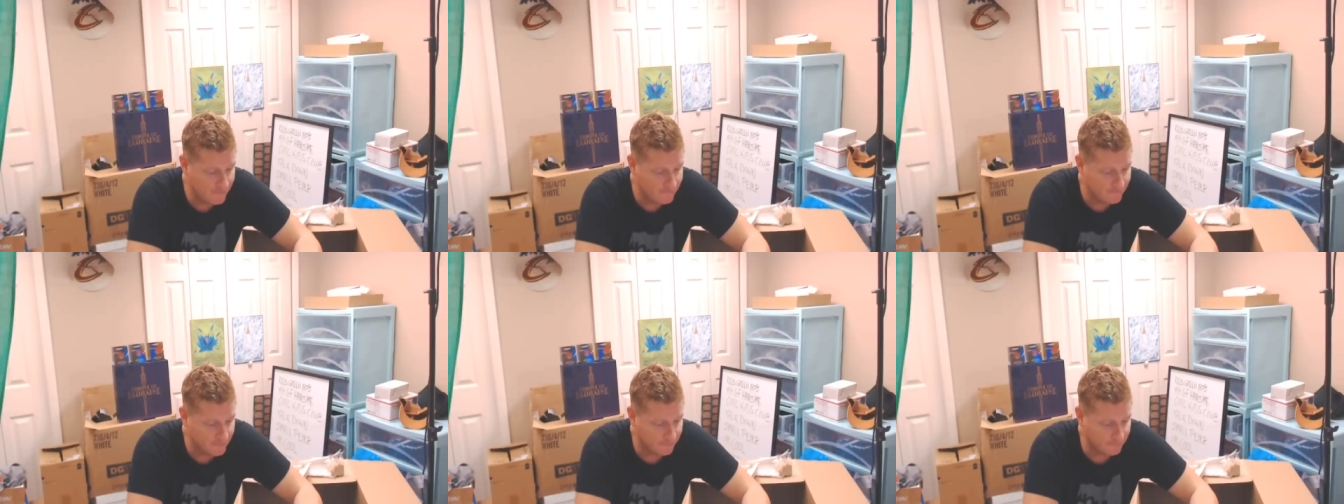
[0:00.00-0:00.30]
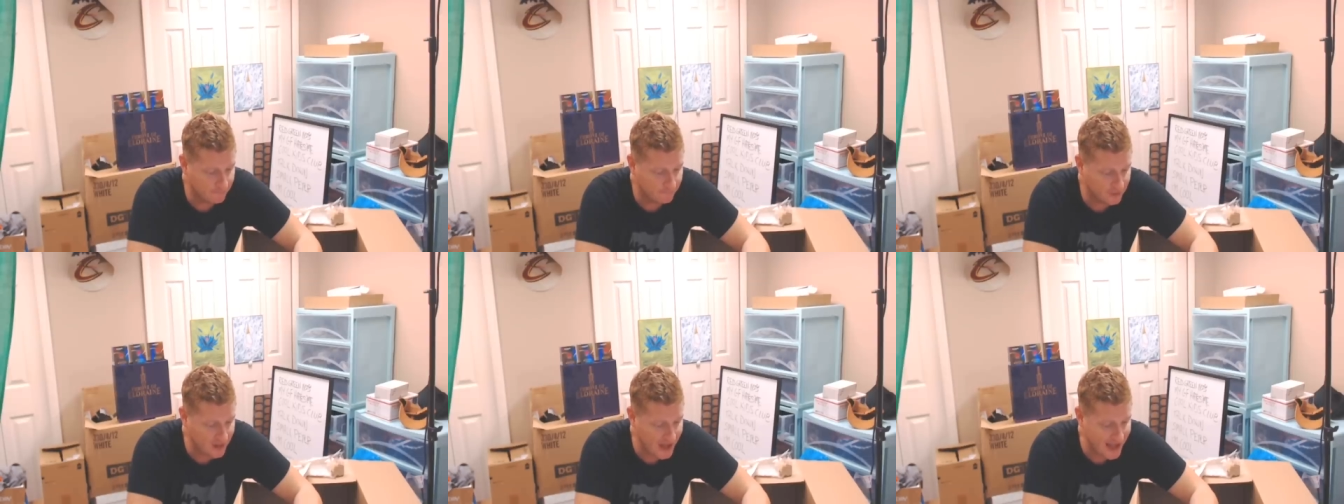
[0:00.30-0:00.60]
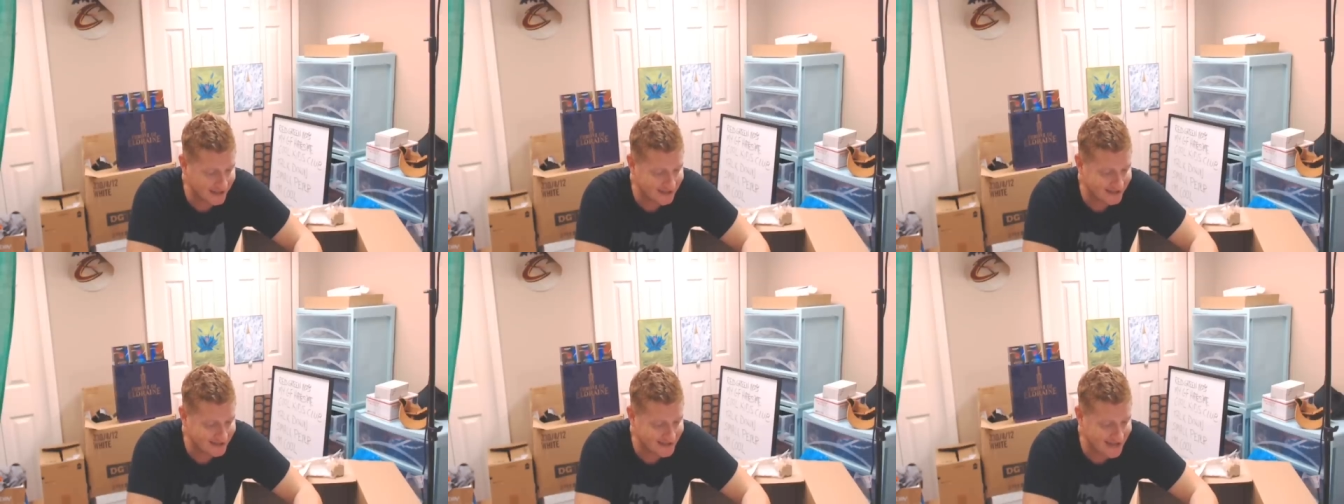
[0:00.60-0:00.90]
The
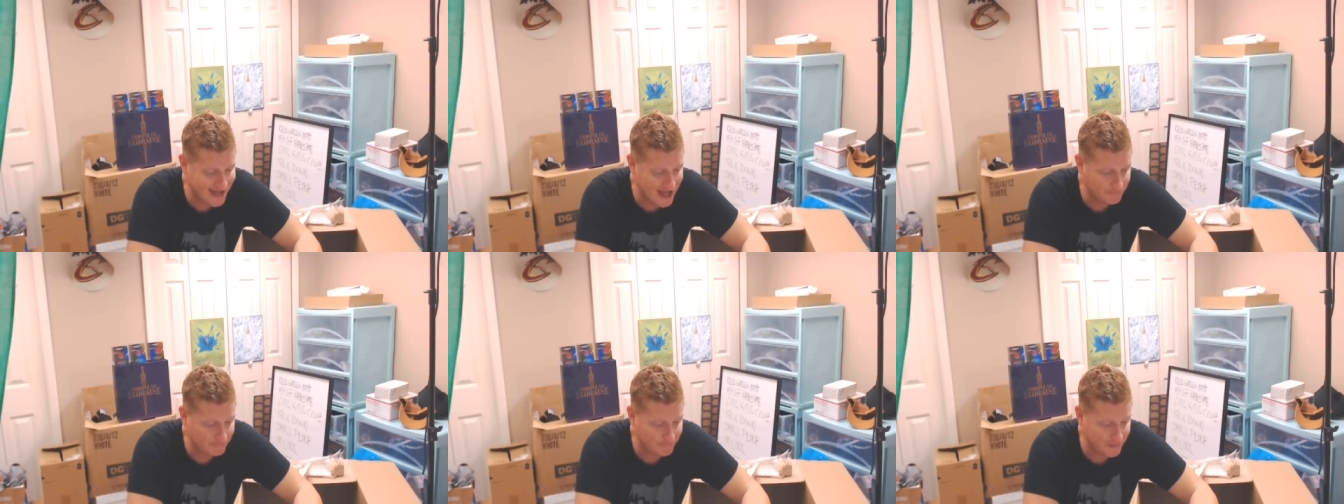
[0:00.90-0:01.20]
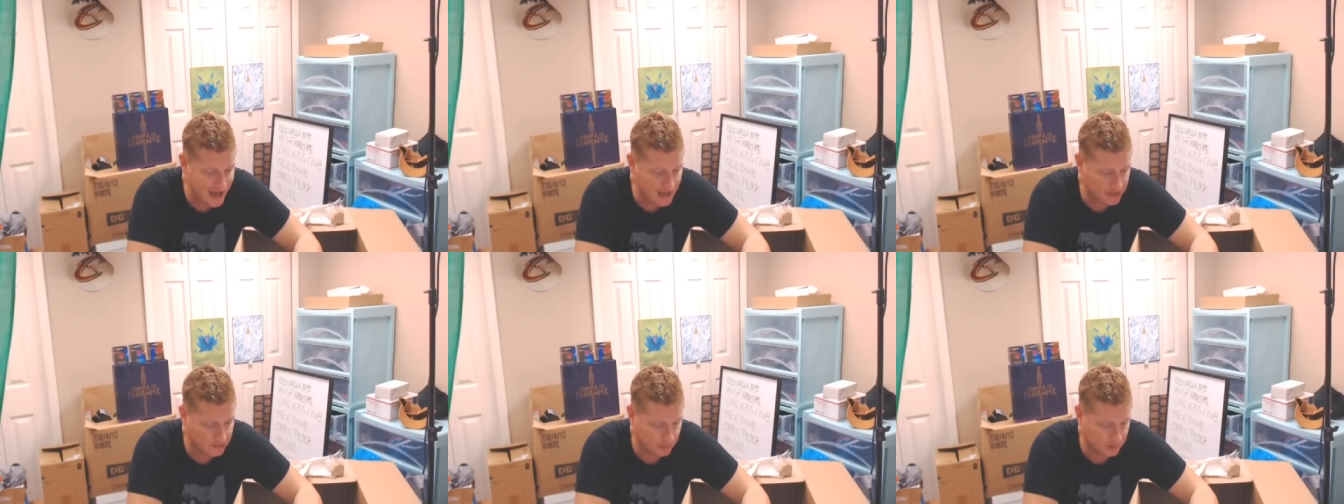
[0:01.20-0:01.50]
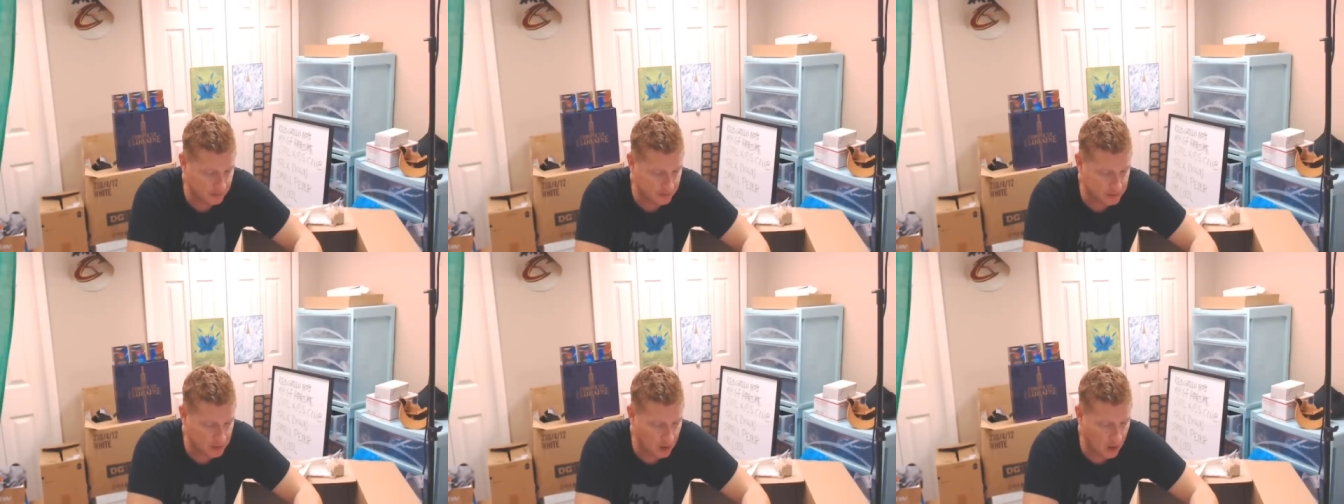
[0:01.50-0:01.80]
flag is not
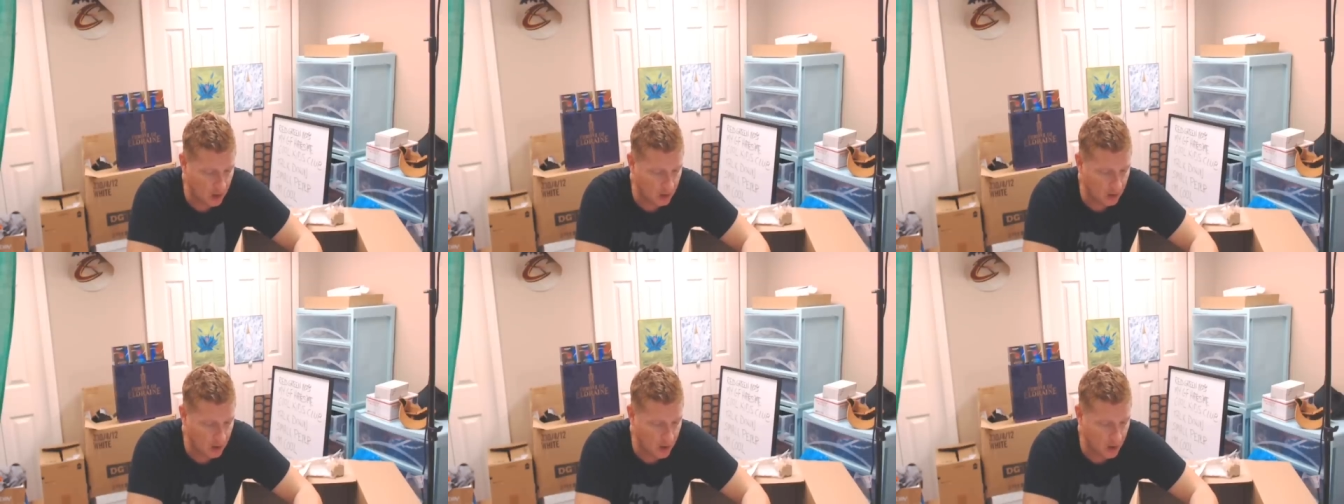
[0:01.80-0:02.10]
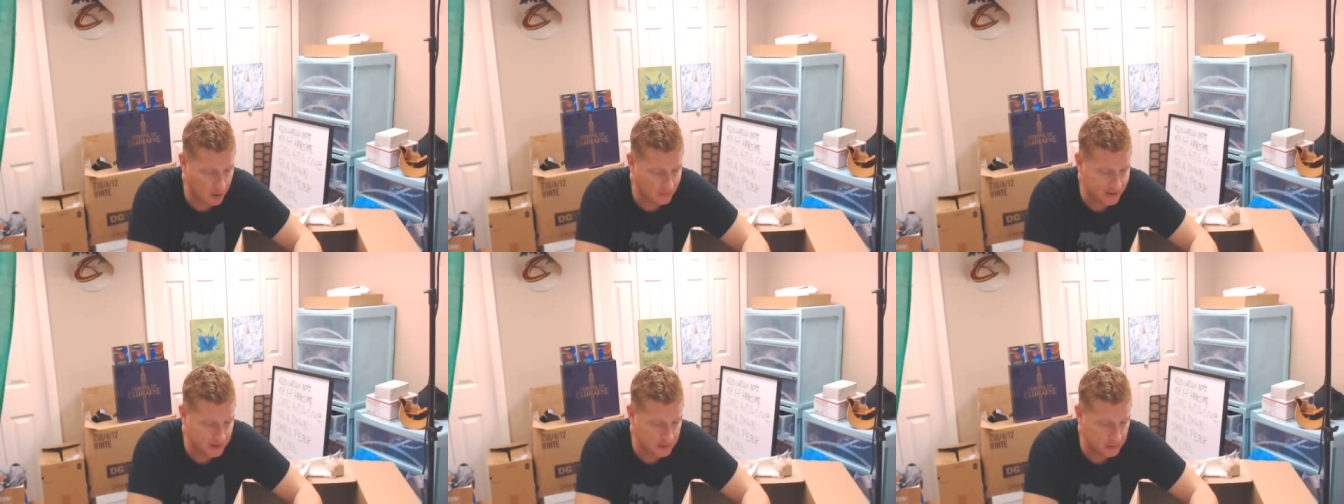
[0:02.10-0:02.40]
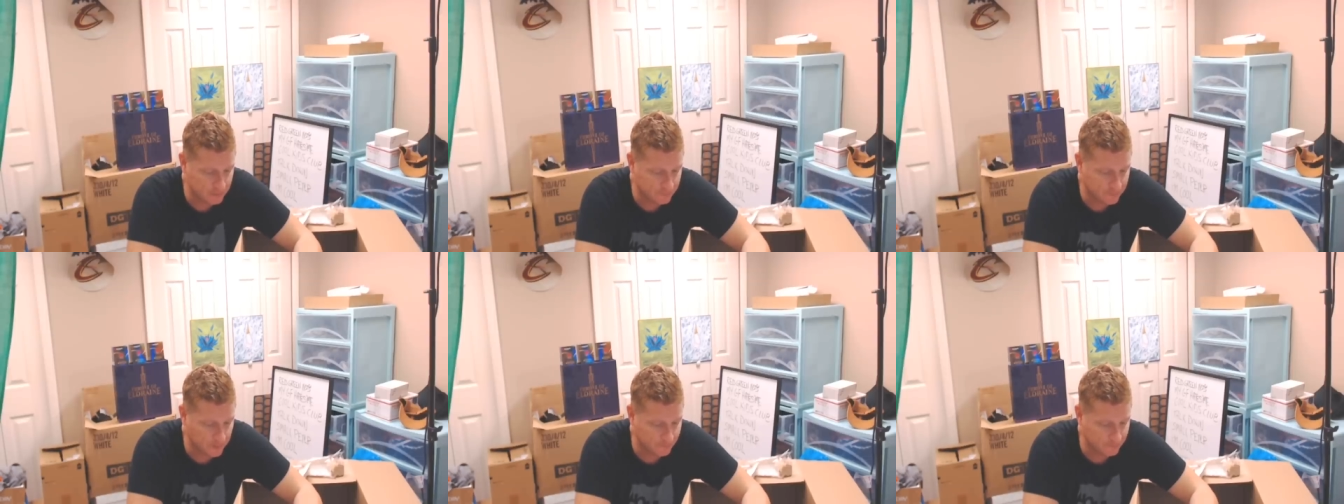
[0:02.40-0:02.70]
backwards. All Army
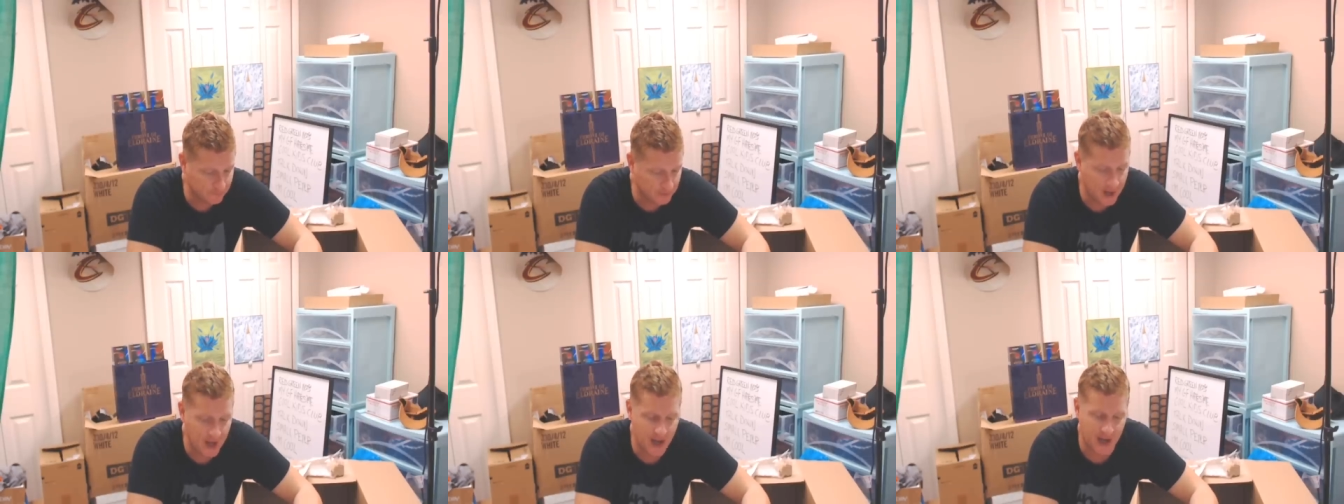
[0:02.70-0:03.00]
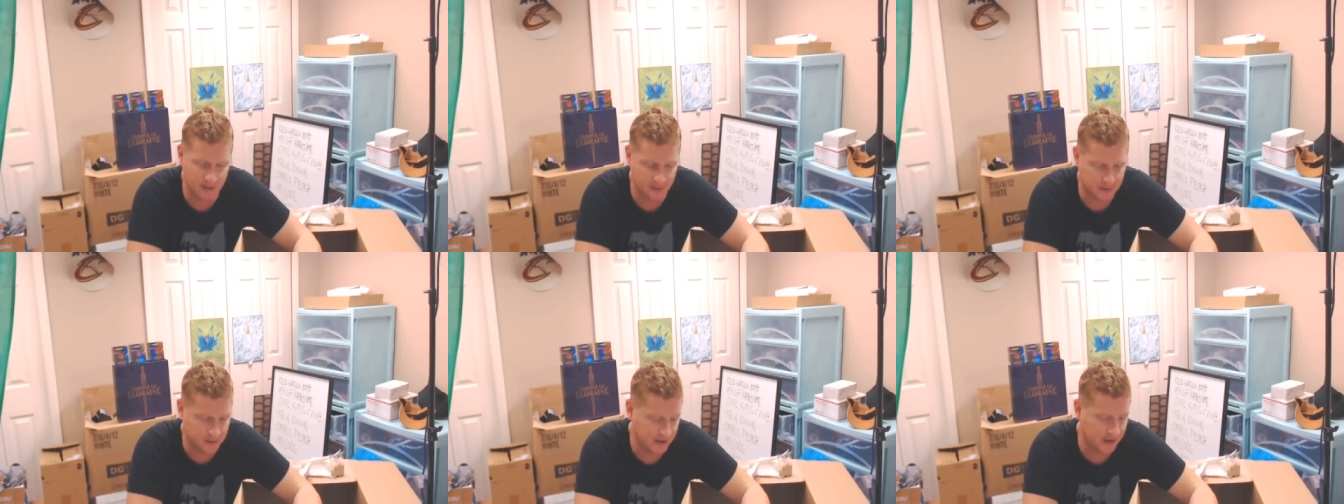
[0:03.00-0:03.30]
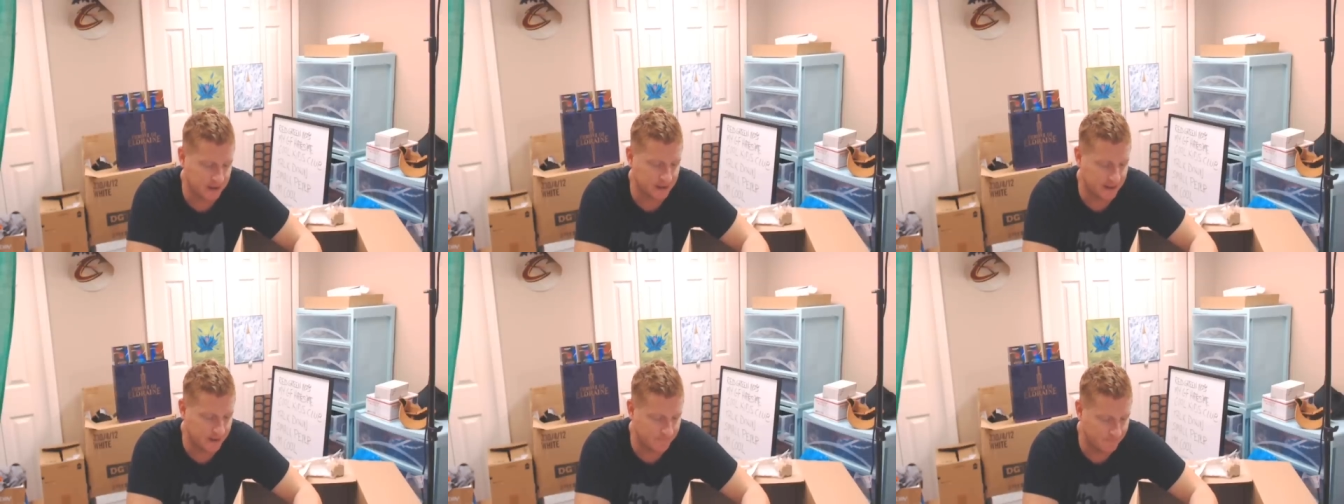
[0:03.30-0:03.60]
uniform, yeah, I
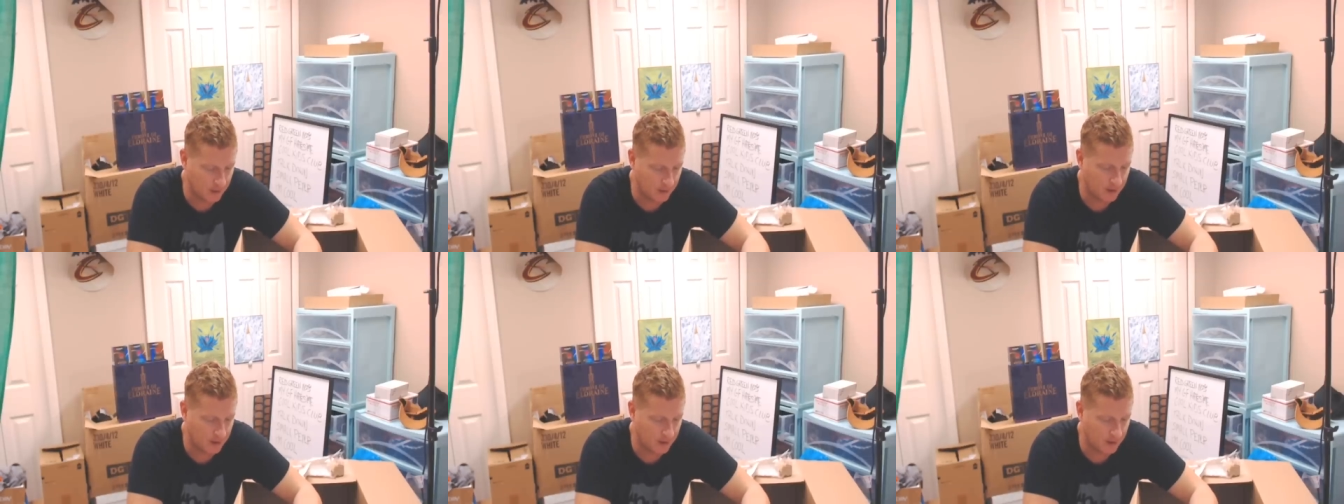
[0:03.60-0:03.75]
understand that.